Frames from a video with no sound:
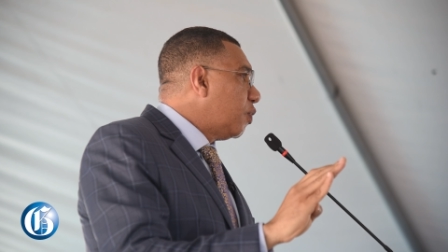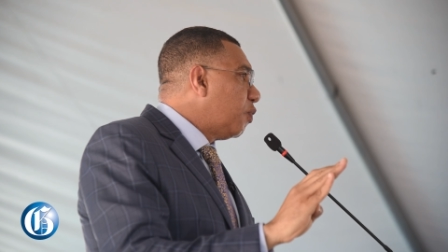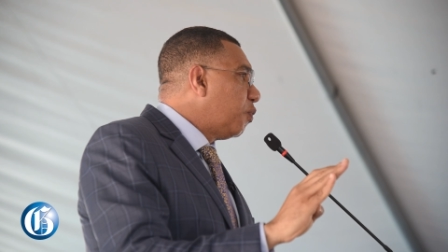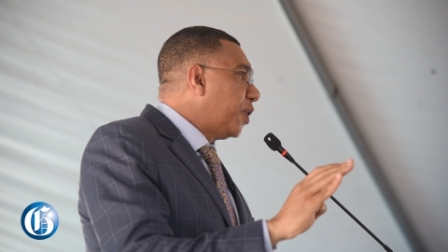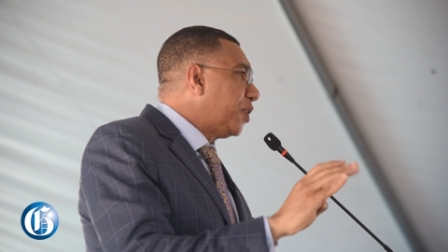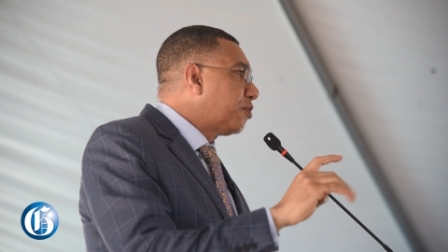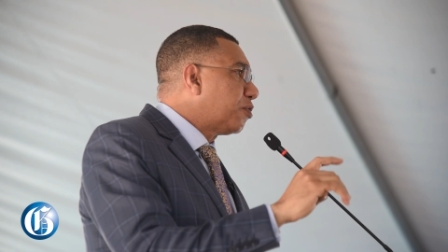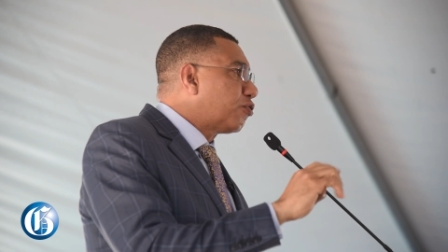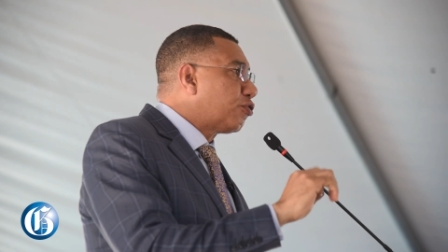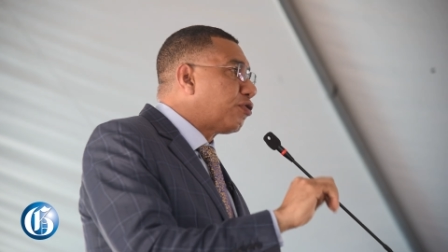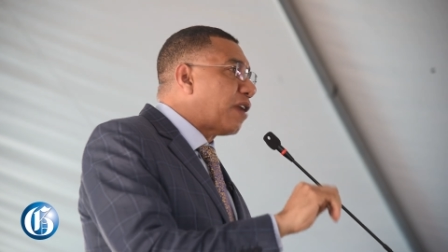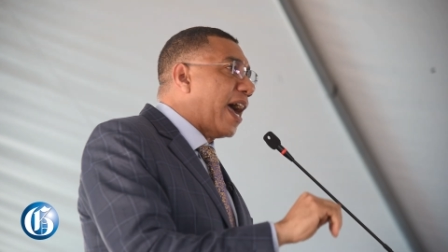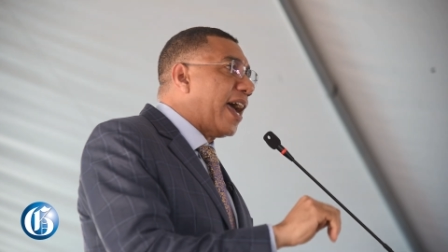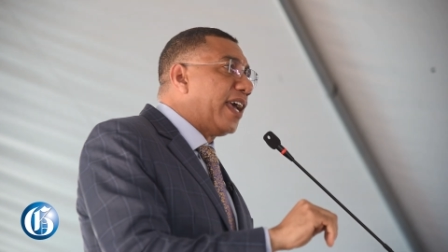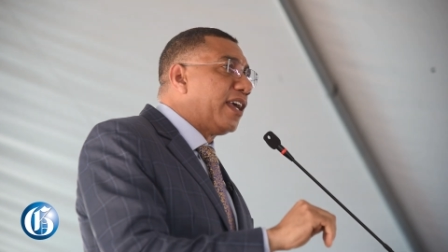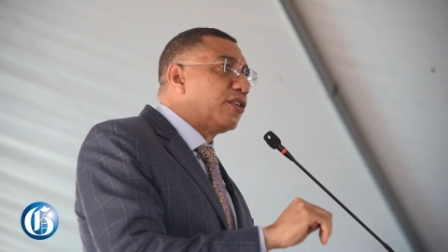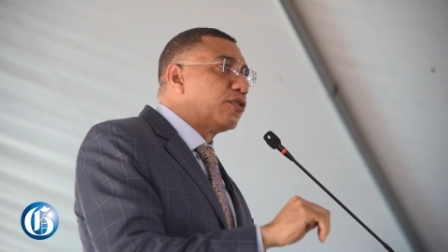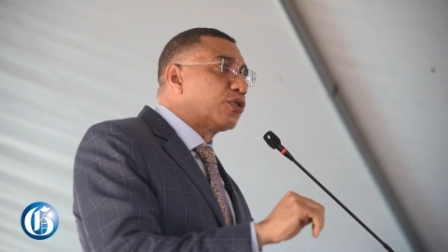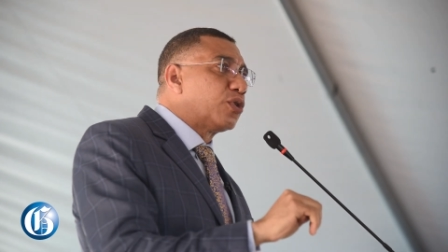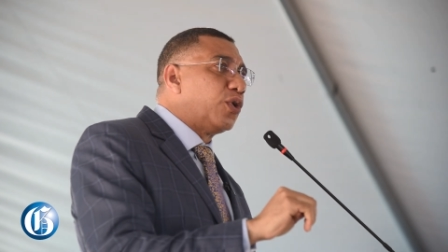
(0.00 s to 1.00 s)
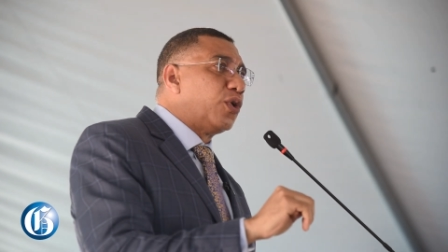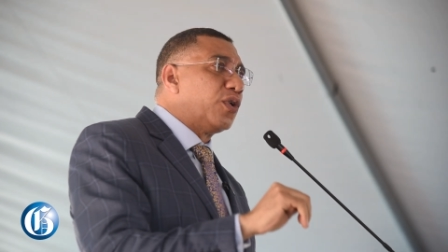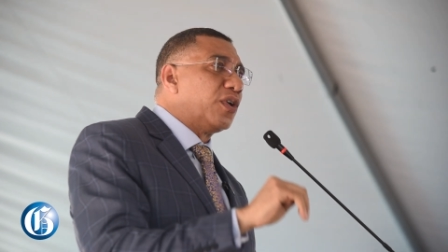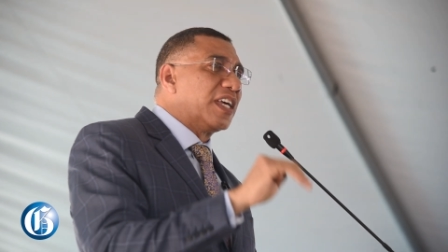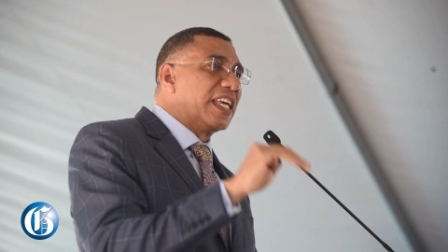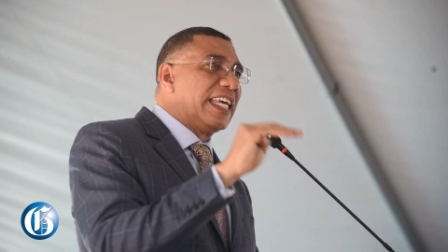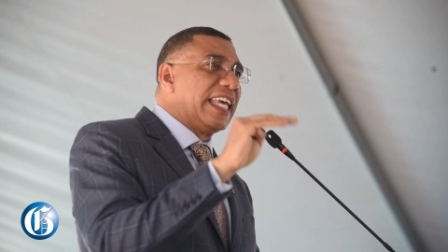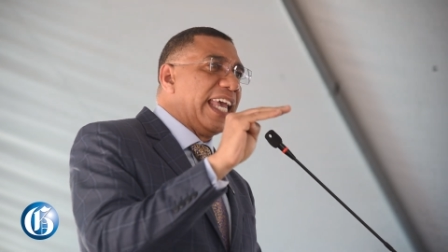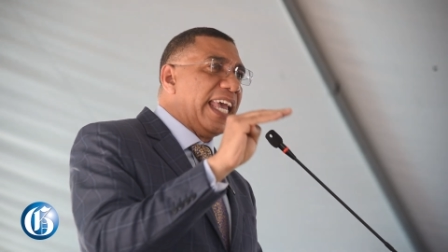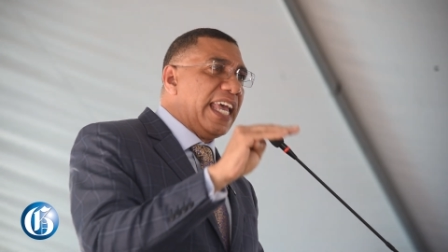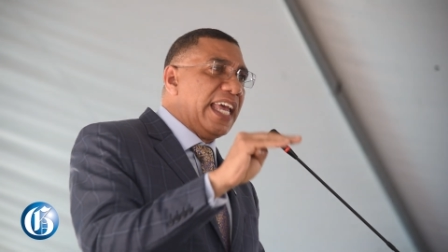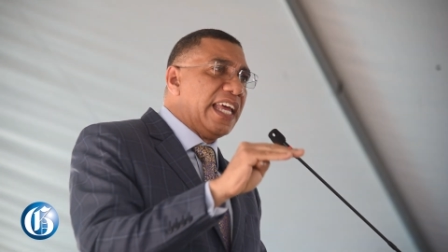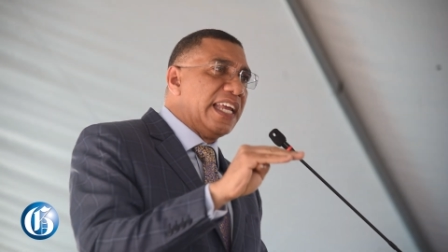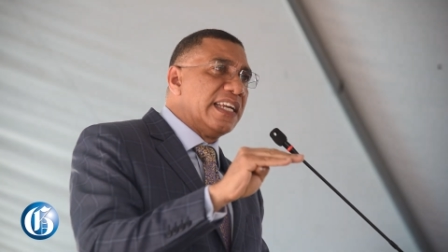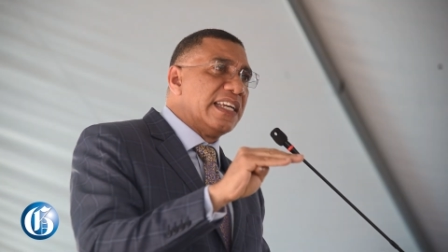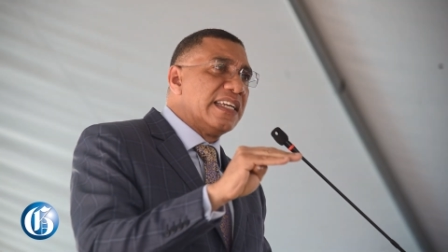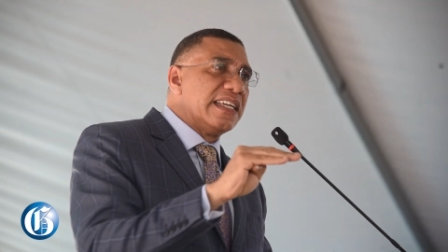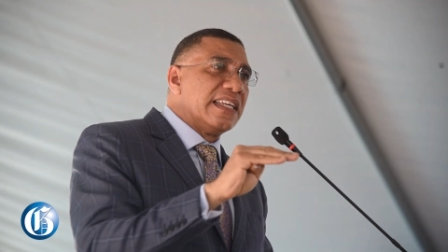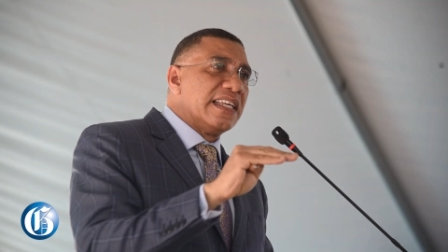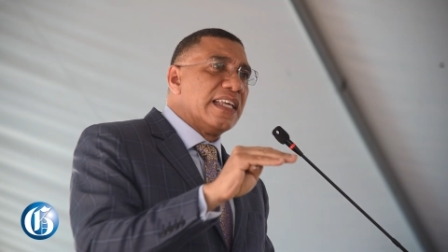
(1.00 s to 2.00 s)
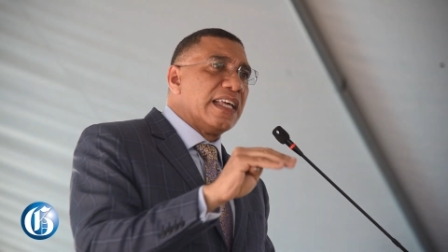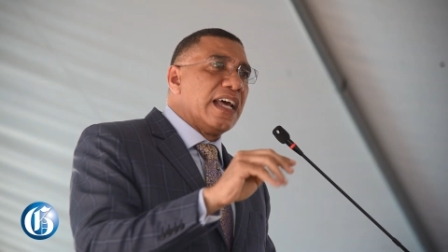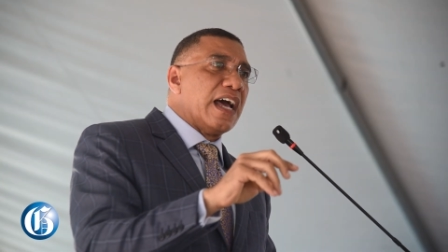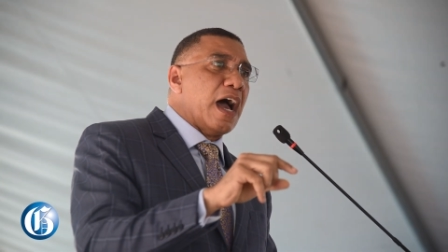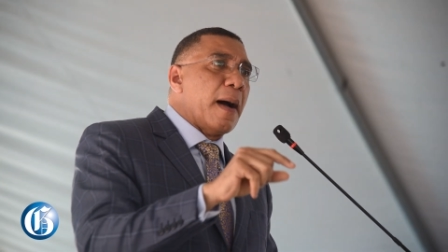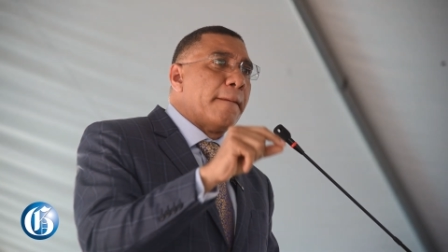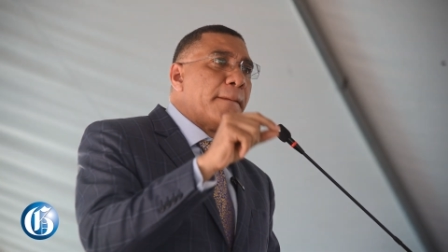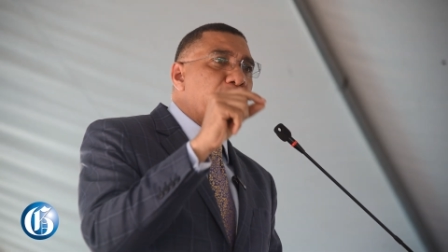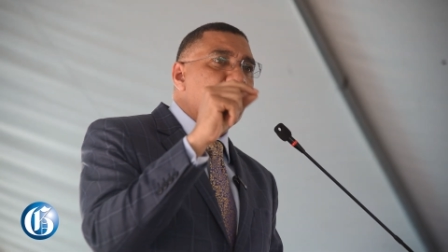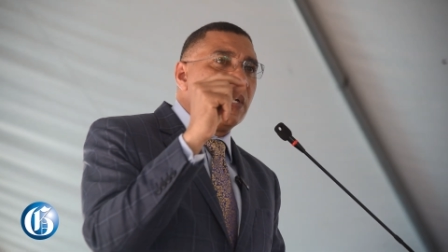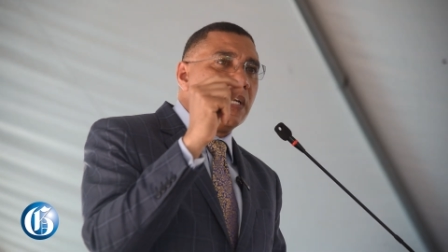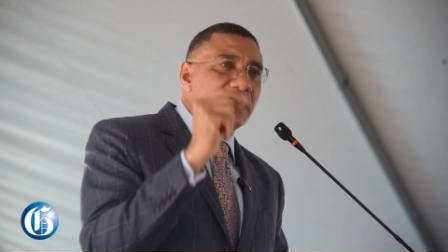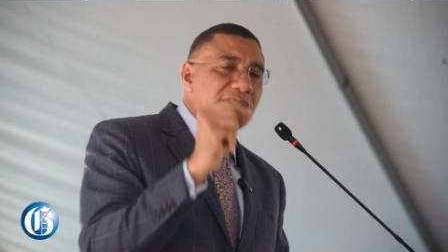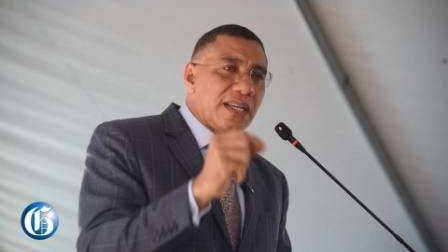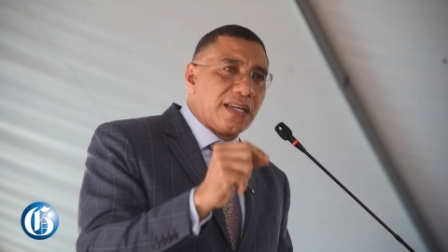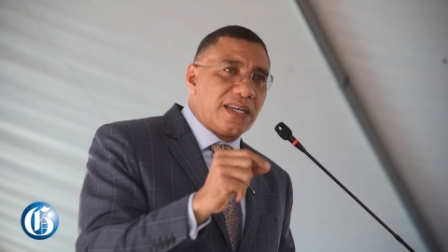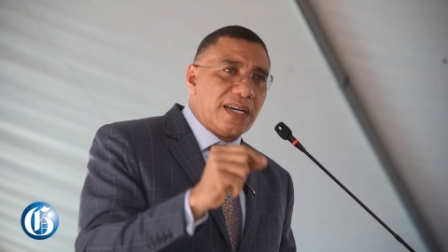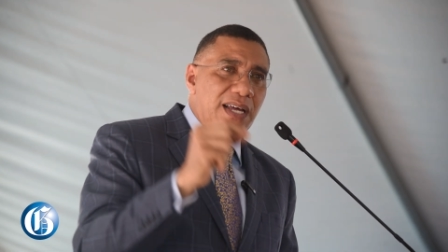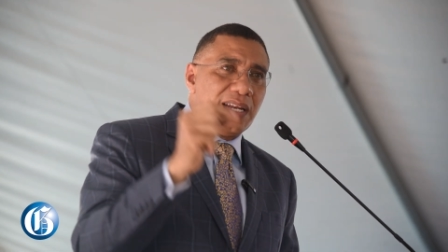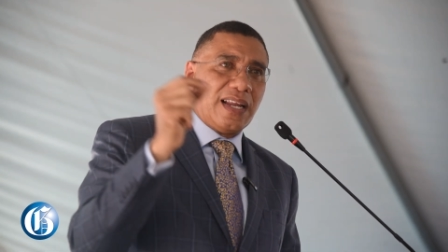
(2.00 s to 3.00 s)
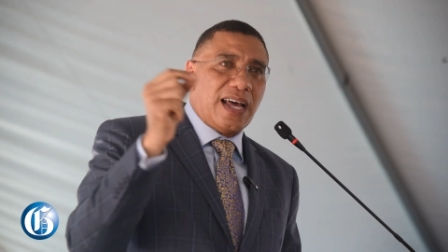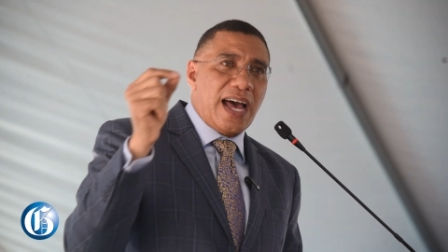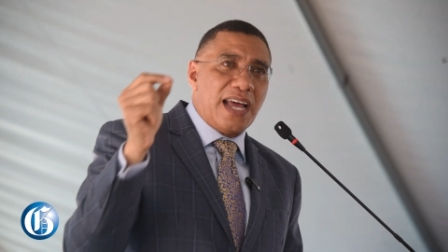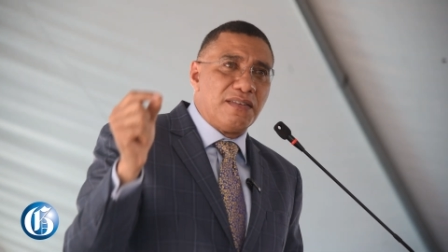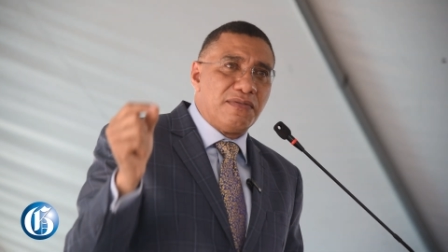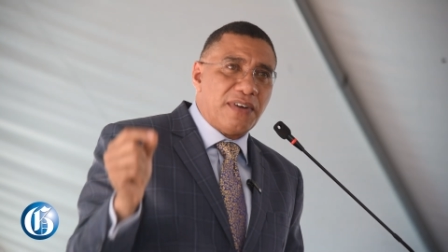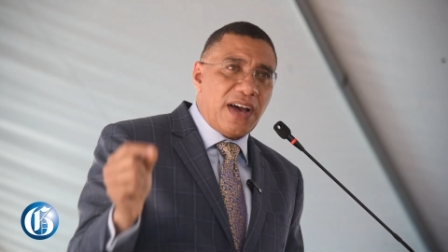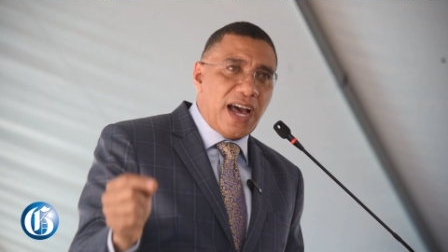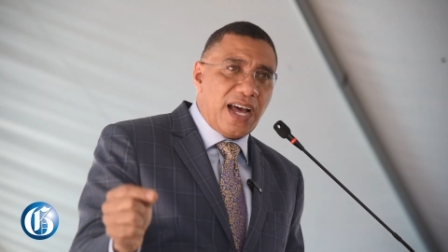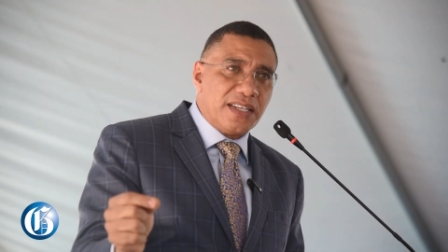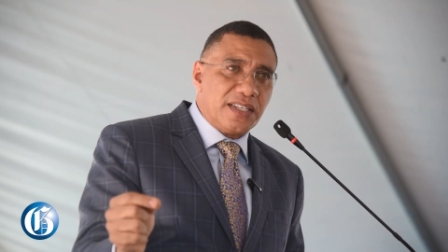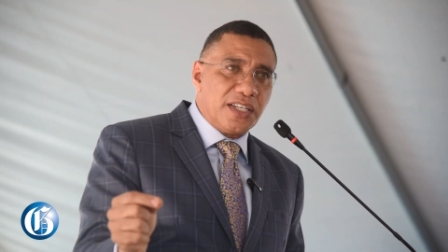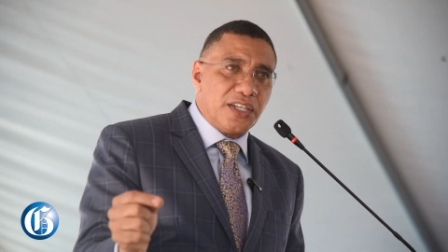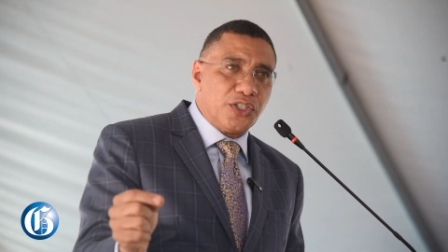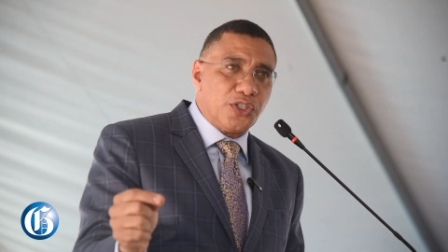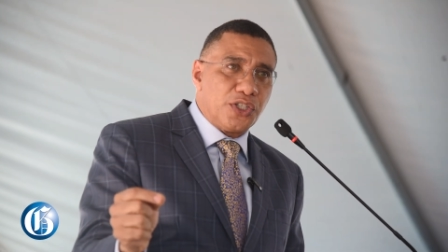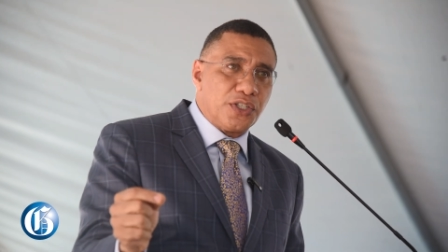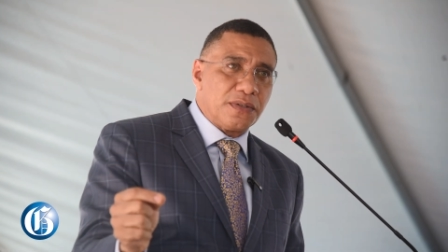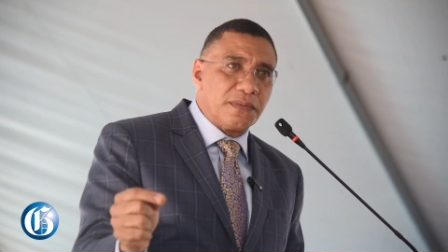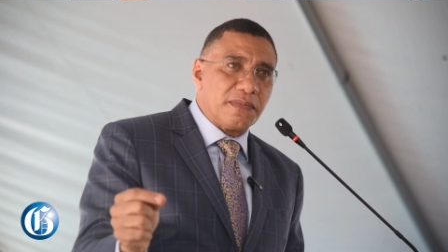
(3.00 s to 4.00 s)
with trying to gain a political advantage.